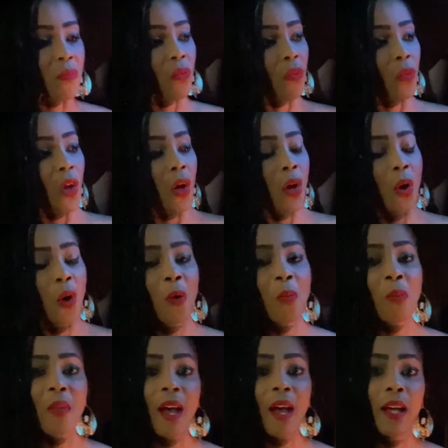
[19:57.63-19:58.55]
I hope
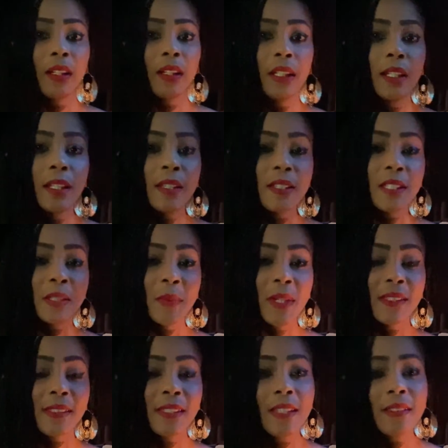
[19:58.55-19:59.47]
that this made
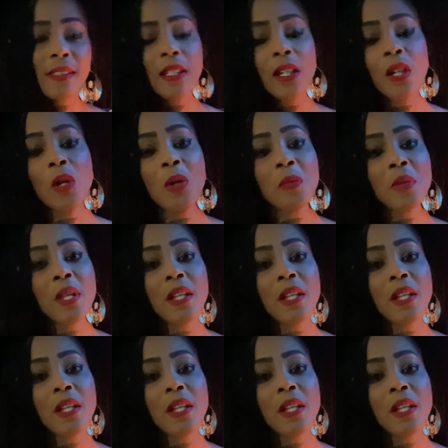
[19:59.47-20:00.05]
sense, and I hope that